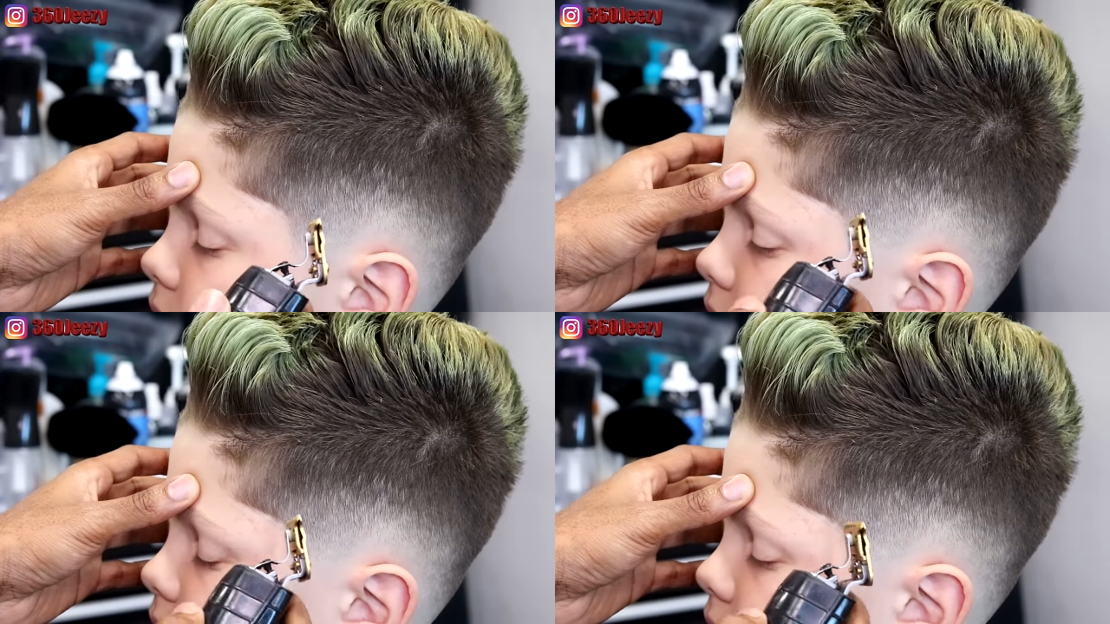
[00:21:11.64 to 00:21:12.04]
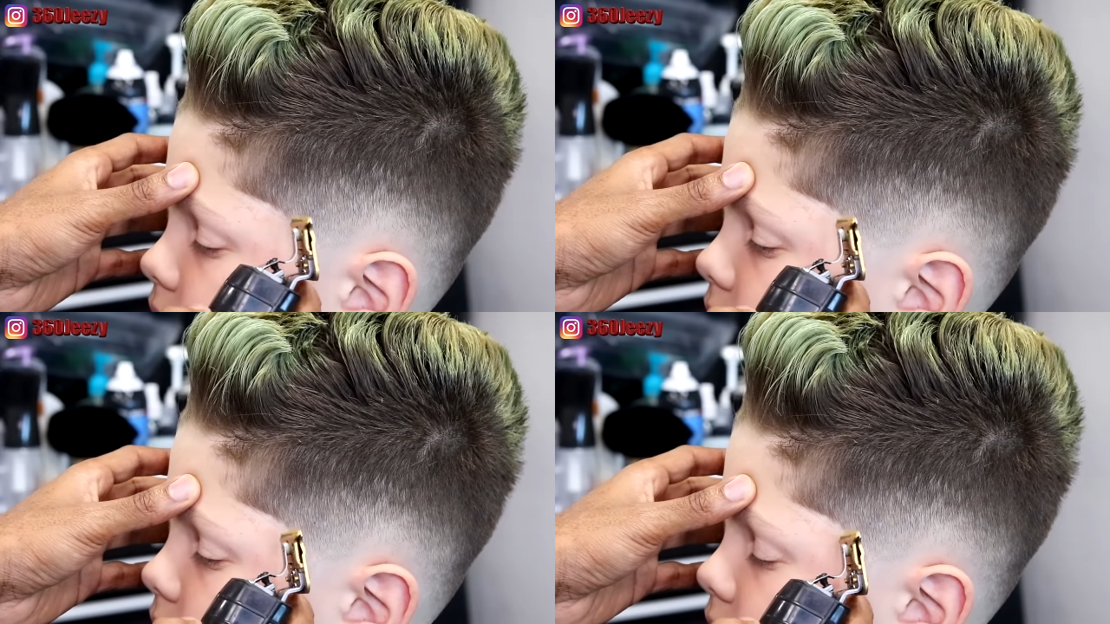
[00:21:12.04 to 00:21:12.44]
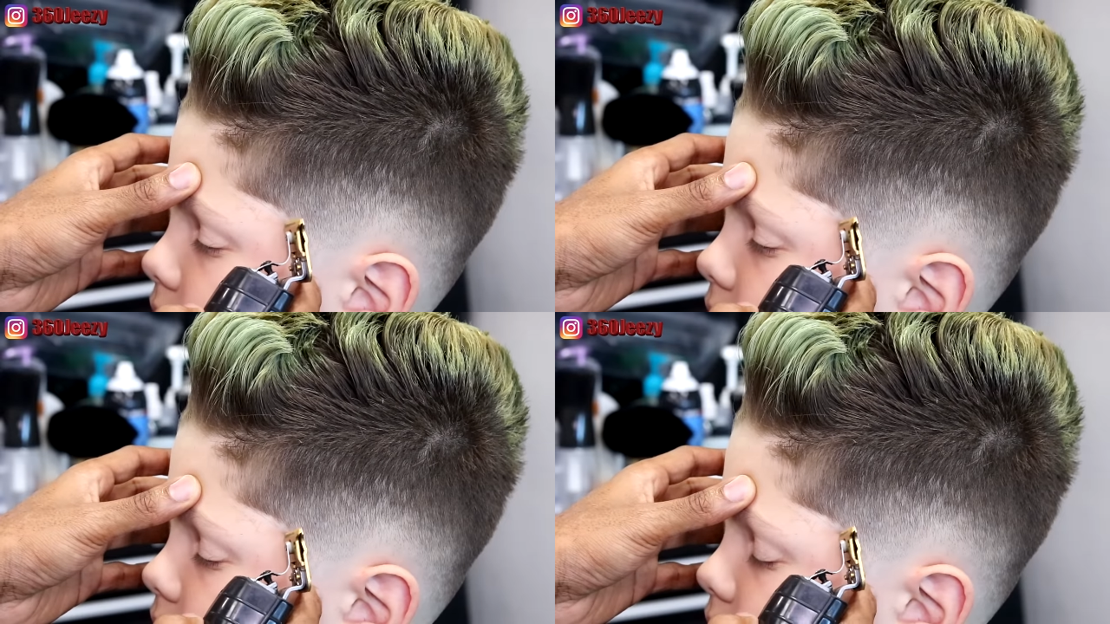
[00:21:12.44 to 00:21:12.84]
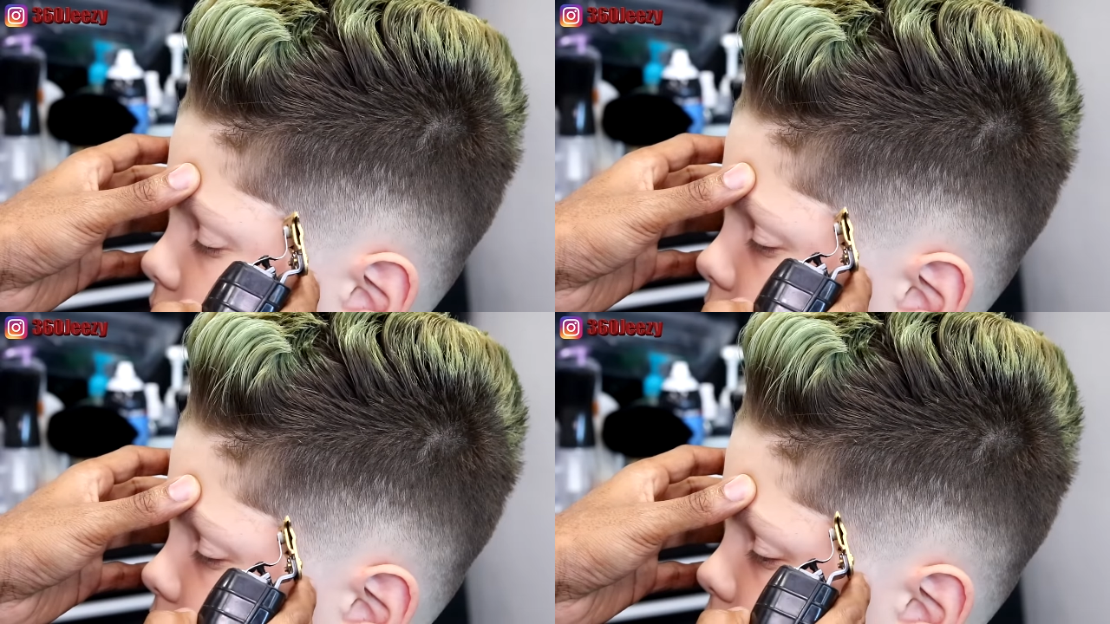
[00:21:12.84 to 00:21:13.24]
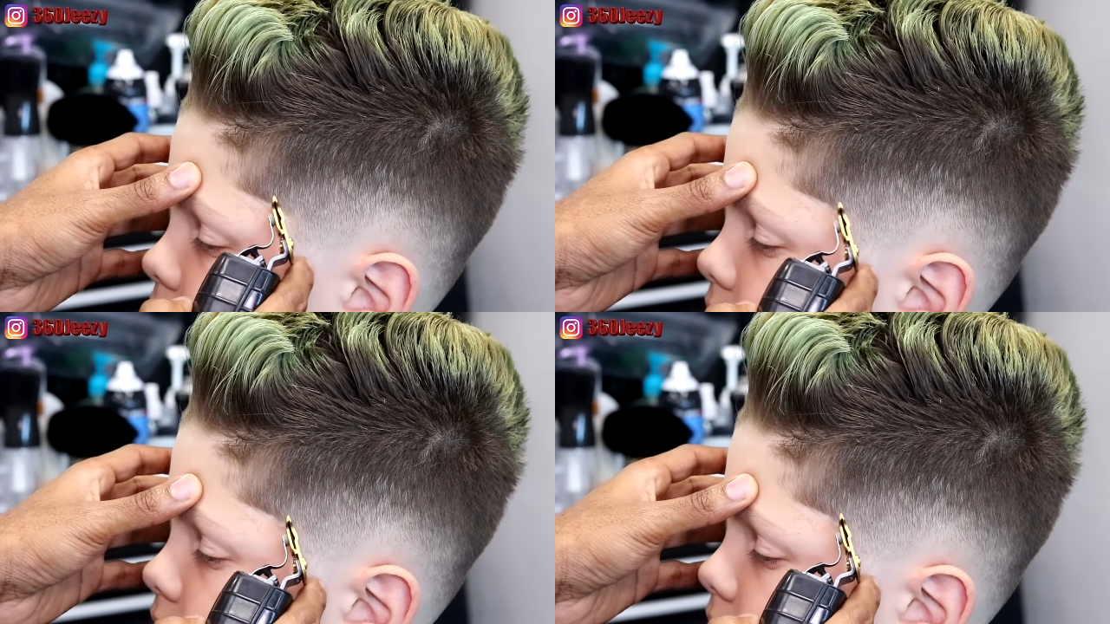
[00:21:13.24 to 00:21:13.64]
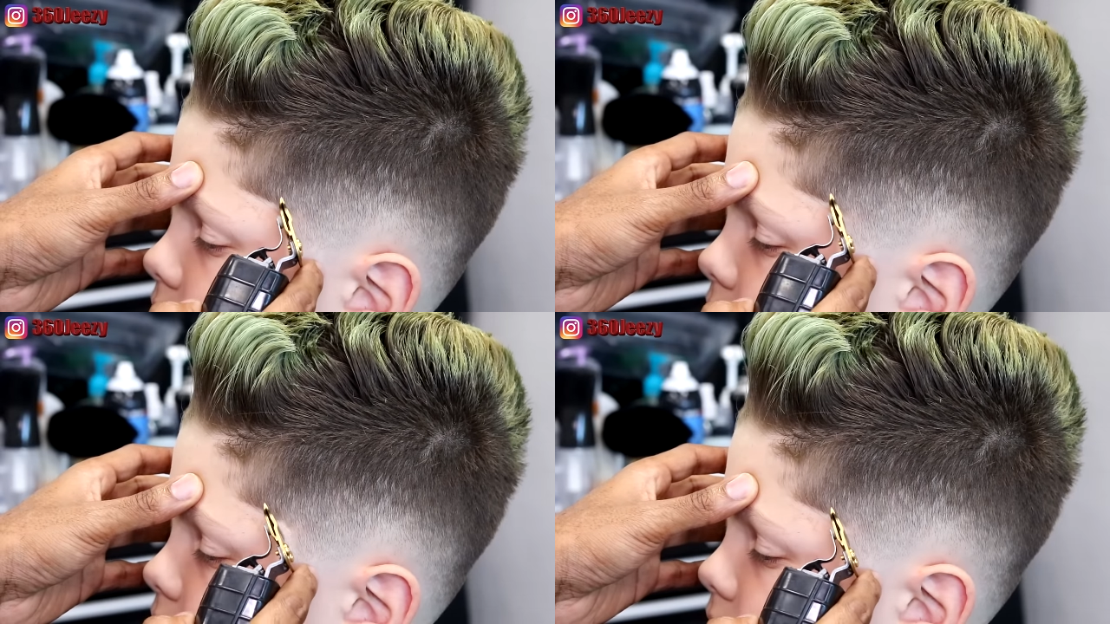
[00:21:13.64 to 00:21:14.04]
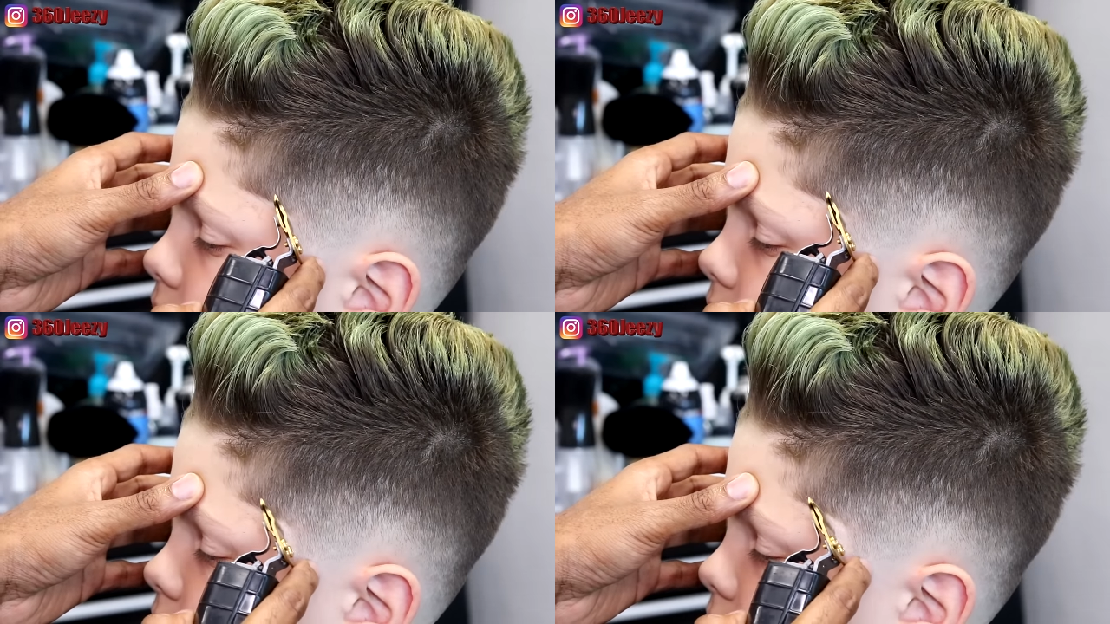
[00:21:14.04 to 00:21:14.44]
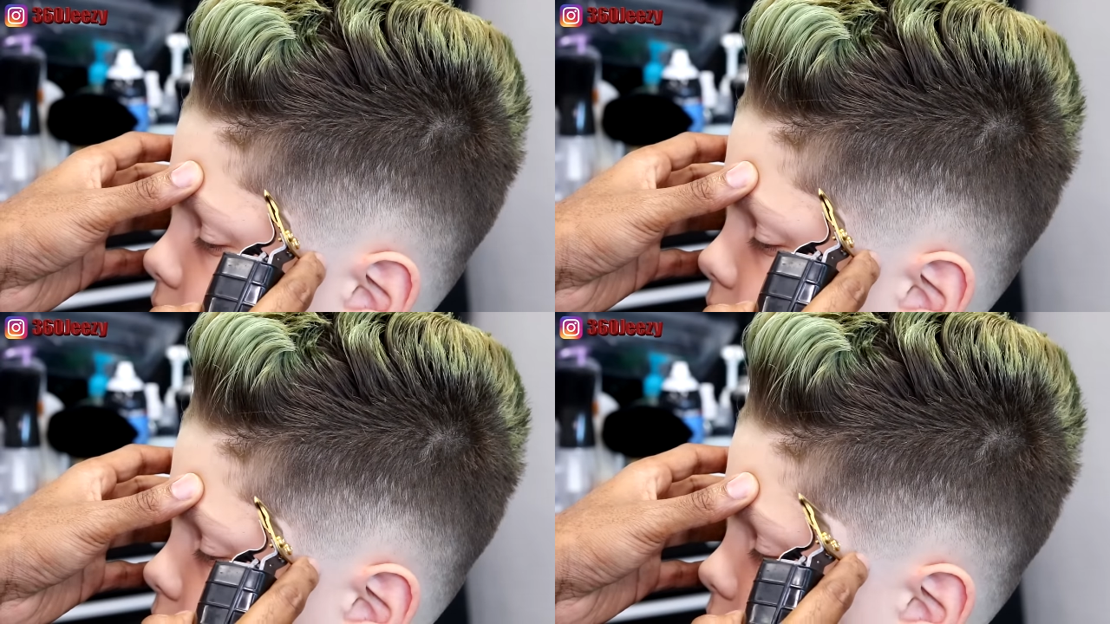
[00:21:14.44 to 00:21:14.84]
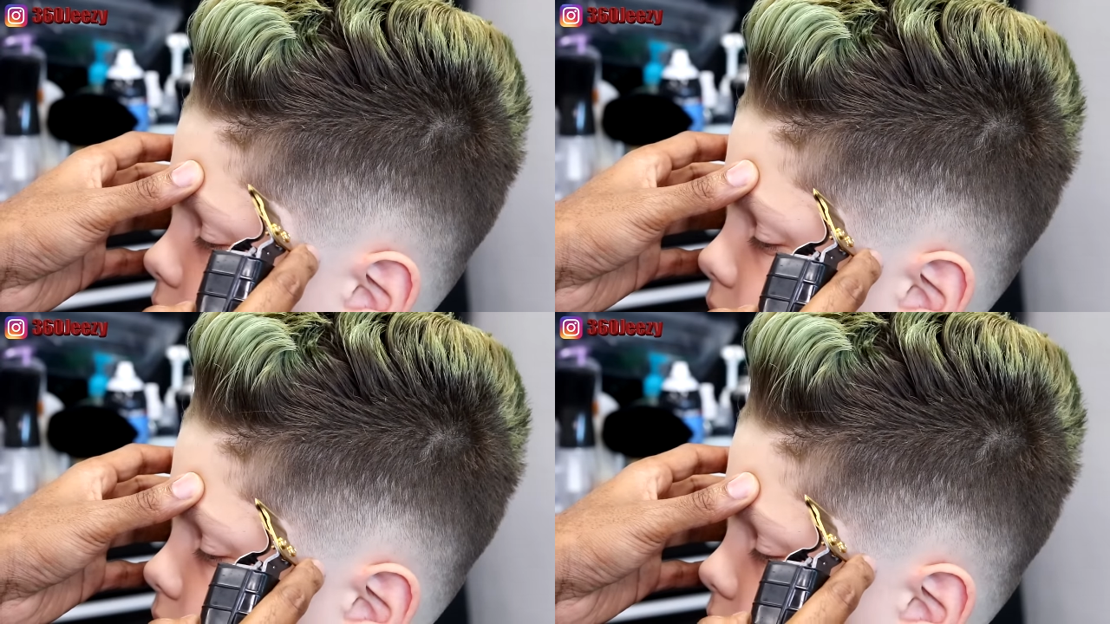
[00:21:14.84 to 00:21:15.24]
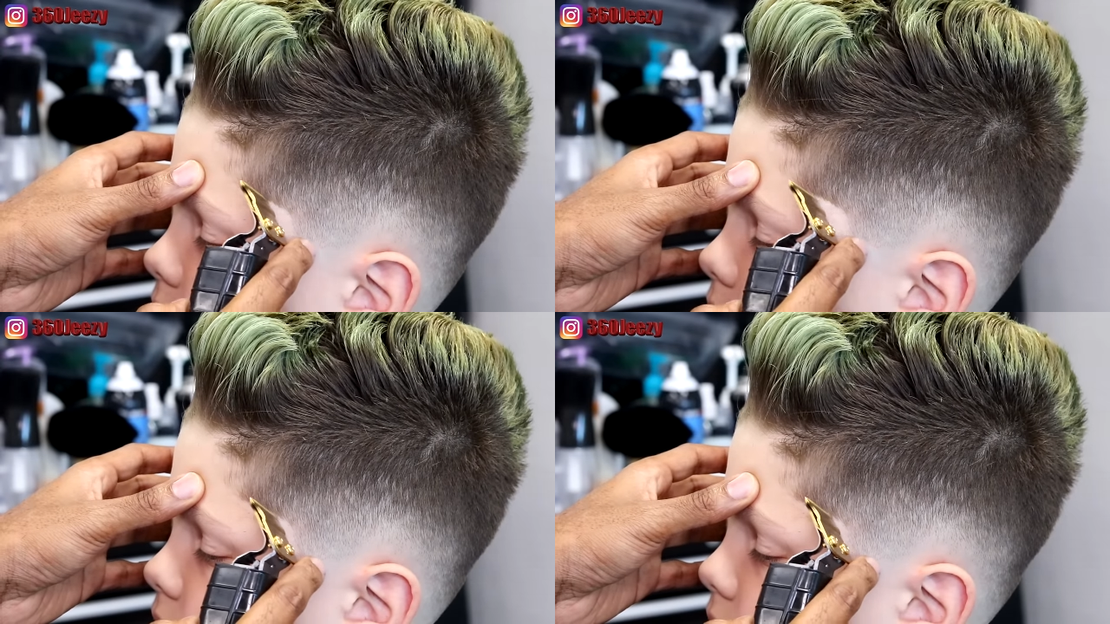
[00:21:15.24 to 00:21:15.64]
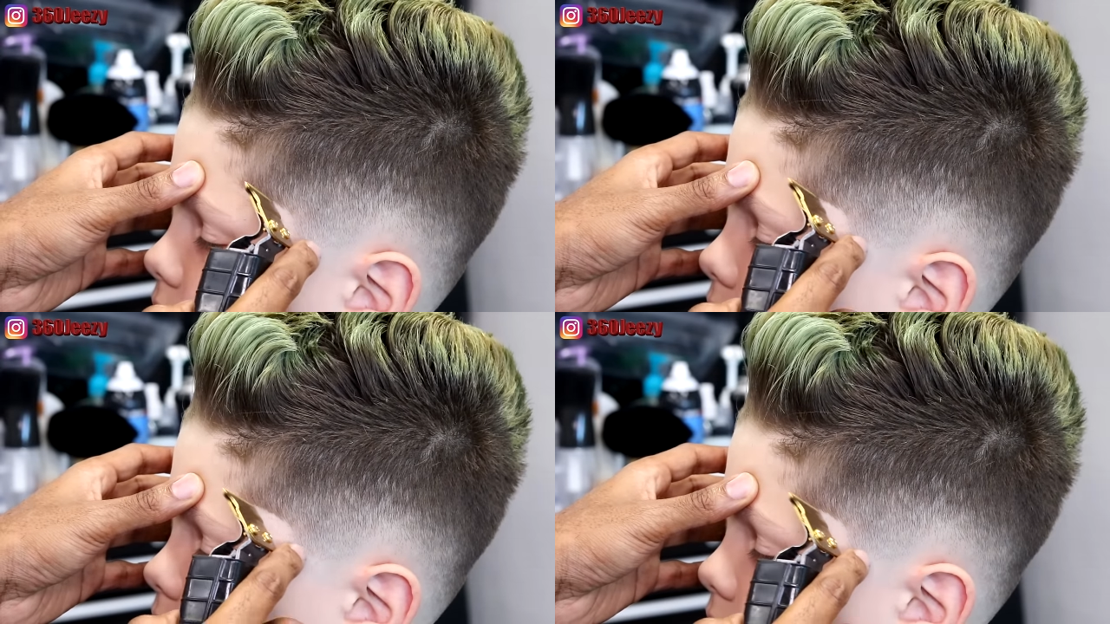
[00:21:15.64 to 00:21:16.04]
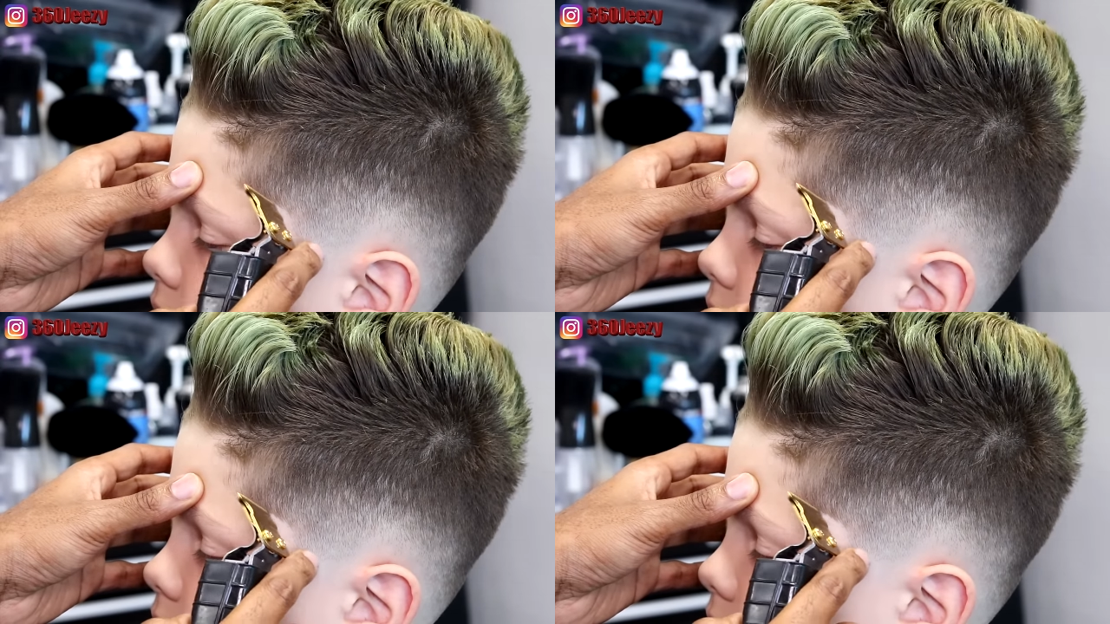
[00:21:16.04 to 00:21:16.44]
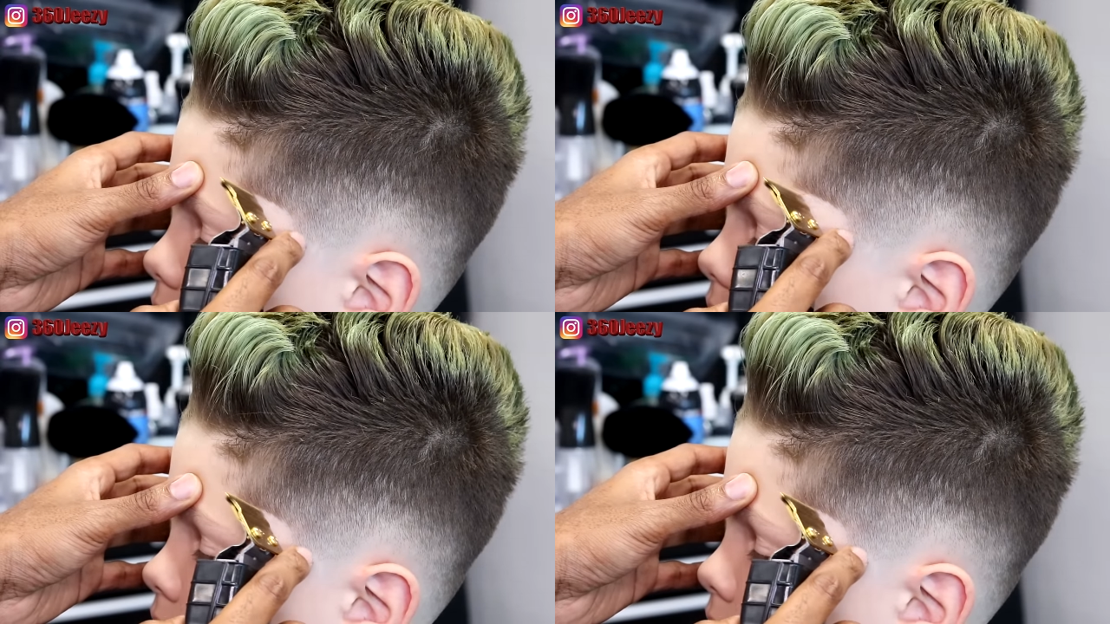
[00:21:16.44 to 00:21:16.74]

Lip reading: (no speaker visible)